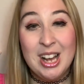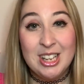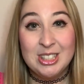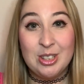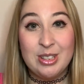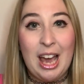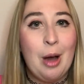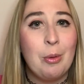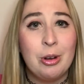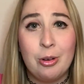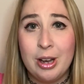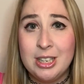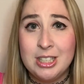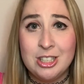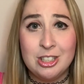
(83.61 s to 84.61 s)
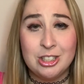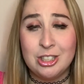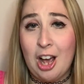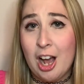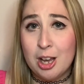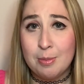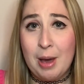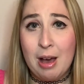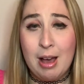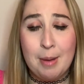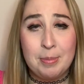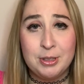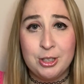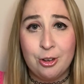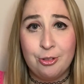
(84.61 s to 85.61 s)
So yeah, we're going to just talk about
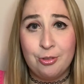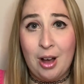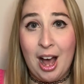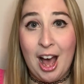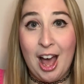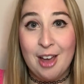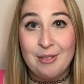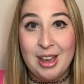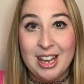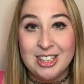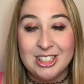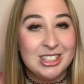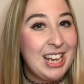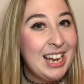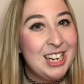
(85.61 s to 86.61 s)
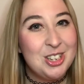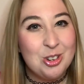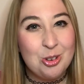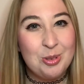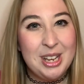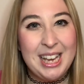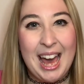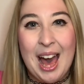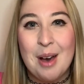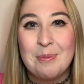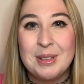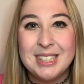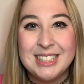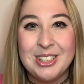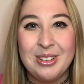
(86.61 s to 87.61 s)
episode 5 and just kind of do a recap.
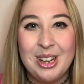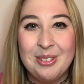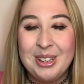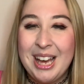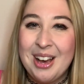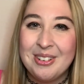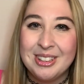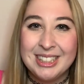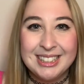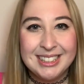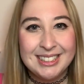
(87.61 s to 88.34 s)
So here we go.